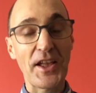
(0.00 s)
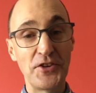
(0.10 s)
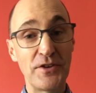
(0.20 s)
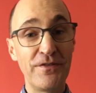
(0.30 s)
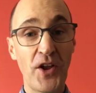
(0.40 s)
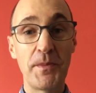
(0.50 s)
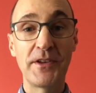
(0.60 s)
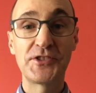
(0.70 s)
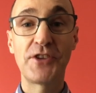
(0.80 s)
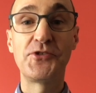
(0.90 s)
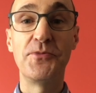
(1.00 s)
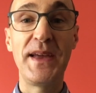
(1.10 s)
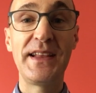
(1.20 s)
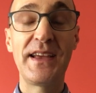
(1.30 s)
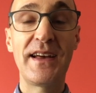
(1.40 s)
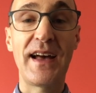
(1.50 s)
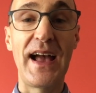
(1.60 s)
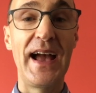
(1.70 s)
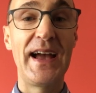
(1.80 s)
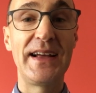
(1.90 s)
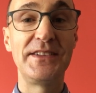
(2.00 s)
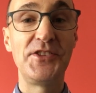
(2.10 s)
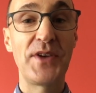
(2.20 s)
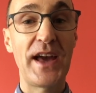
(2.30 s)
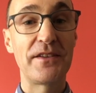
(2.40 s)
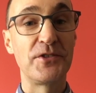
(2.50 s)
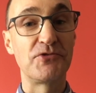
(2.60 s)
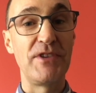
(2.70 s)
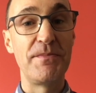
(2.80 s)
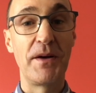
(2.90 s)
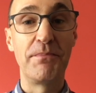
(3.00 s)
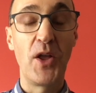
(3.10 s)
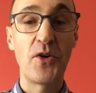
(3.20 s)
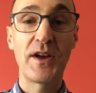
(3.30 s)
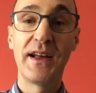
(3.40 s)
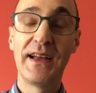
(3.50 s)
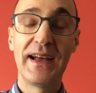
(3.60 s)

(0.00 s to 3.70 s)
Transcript: You can follow me on social media, and you can of course read my blog,